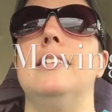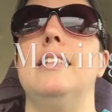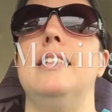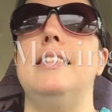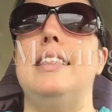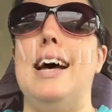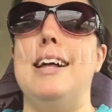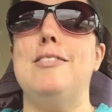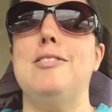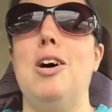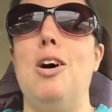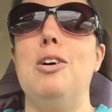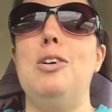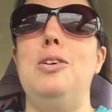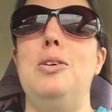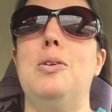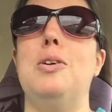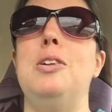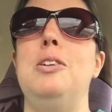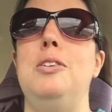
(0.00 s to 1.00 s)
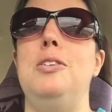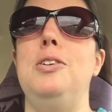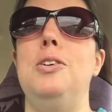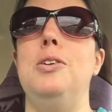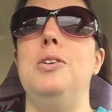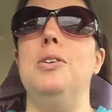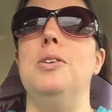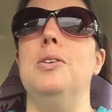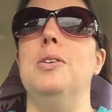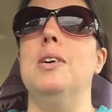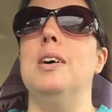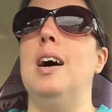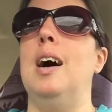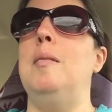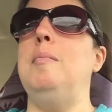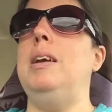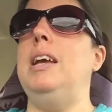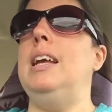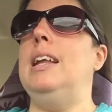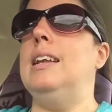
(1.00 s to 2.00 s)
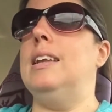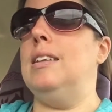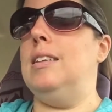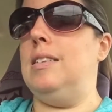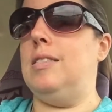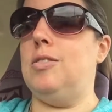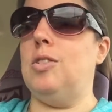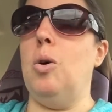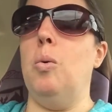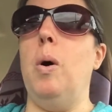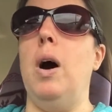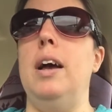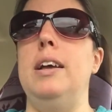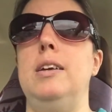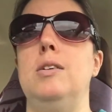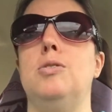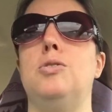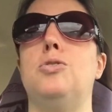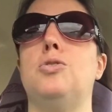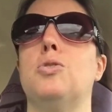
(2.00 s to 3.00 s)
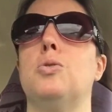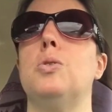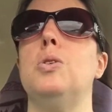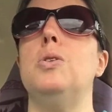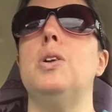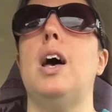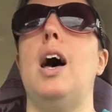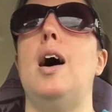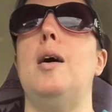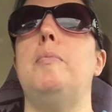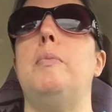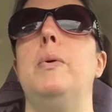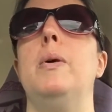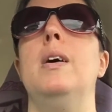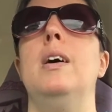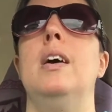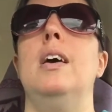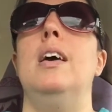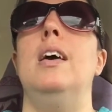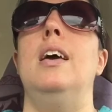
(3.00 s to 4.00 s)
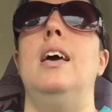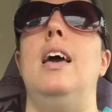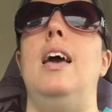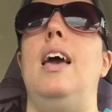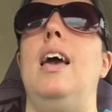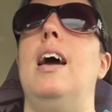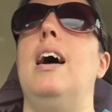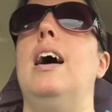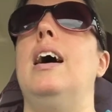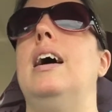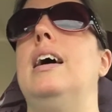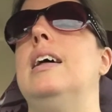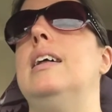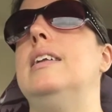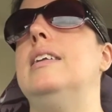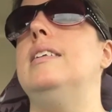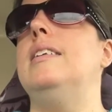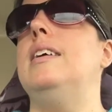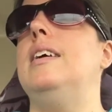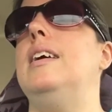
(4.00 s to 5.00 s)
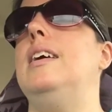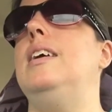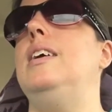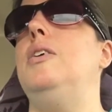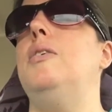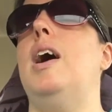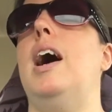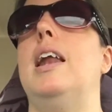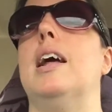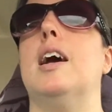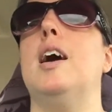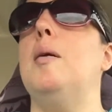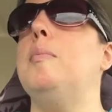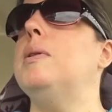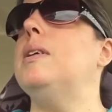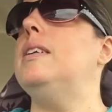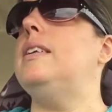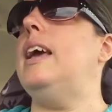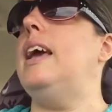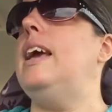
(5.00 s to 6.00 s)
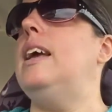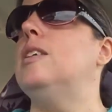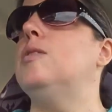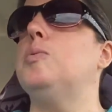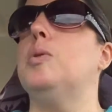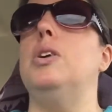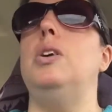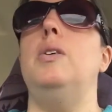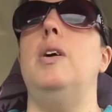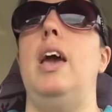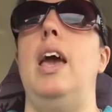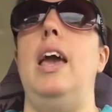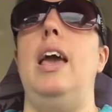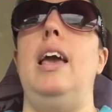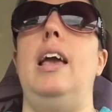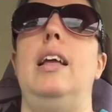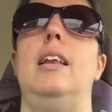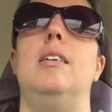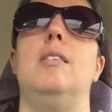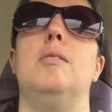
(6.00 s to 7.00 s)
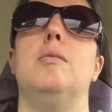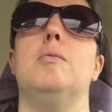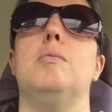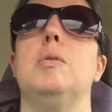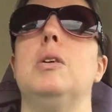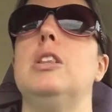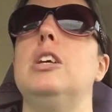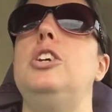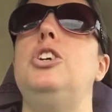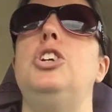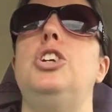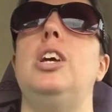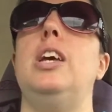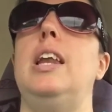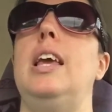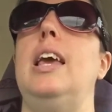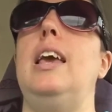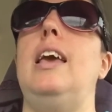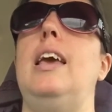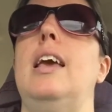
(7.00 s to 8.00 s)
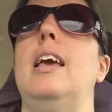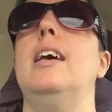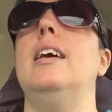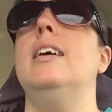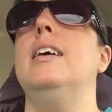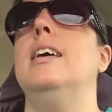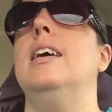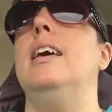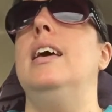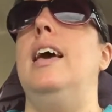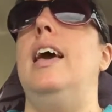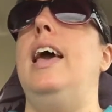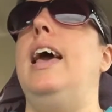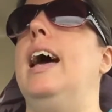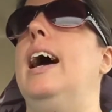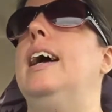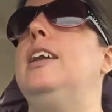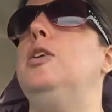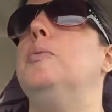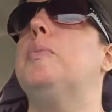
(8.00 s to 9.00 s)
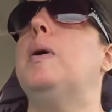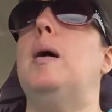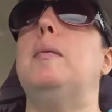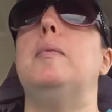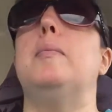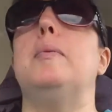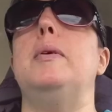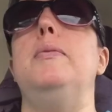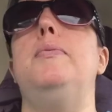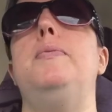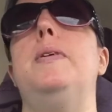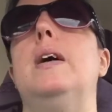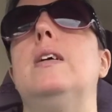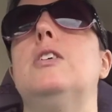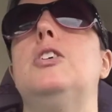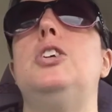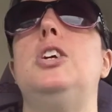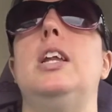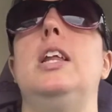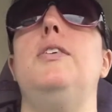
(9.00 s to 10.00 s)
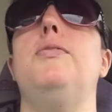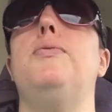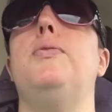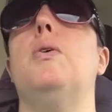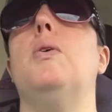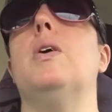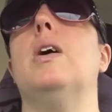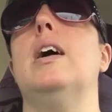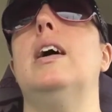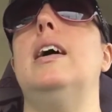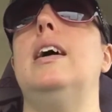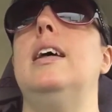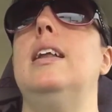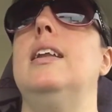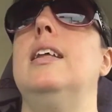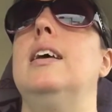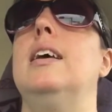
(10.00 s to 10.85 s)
That's all you can do. I mean, so what? You screwed up, and you had a couple of days where you ate really shitty, and you probably felt shitty for it,